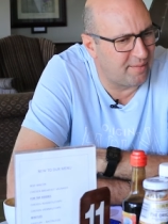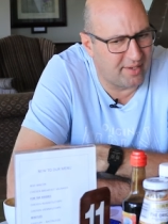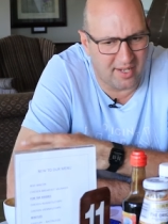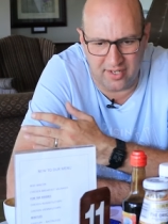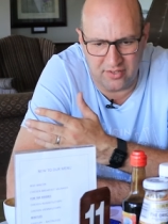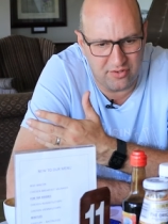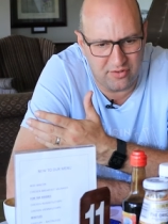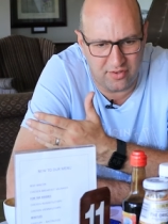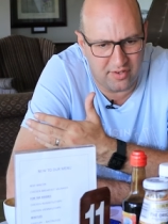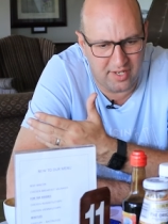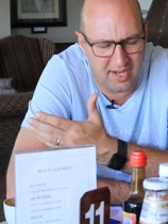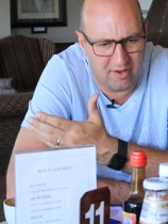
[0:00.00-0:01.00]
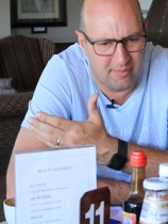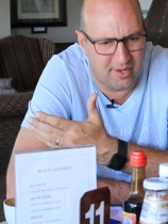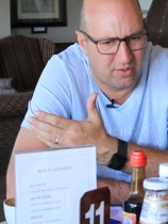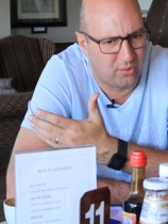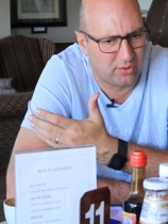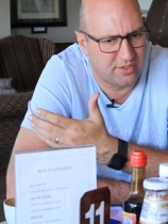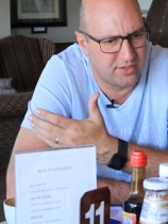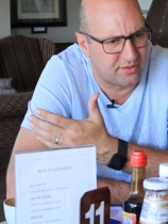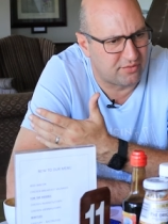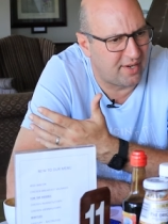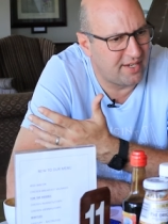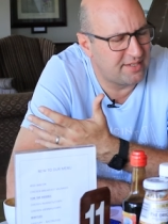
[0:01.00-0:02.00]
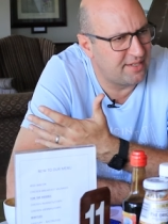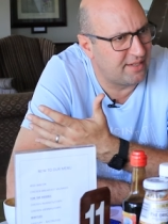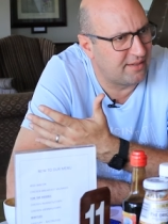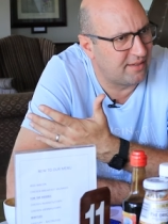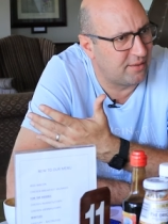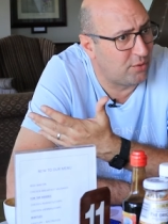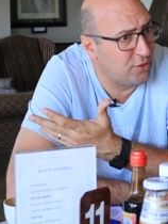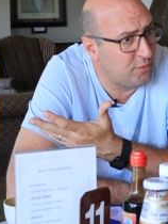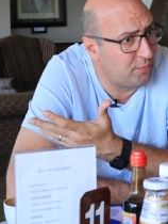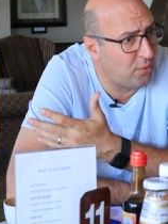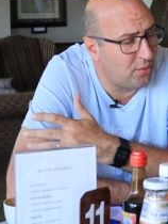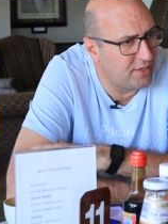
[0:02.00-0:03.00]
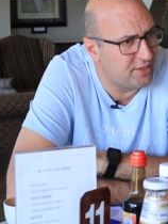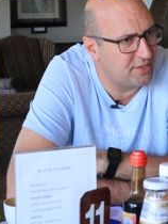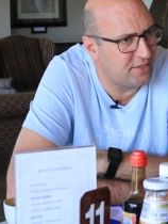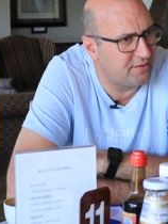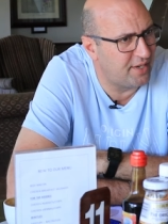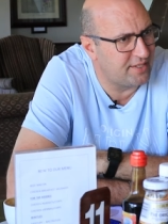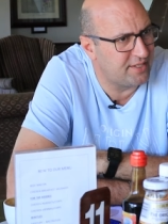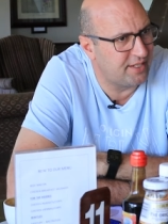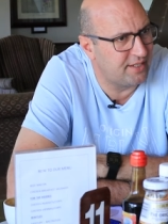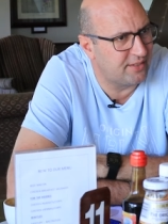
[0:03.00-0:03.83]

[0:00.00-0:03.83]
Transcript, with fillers: I mean, how did you hear about horses racing? Were you born into the racing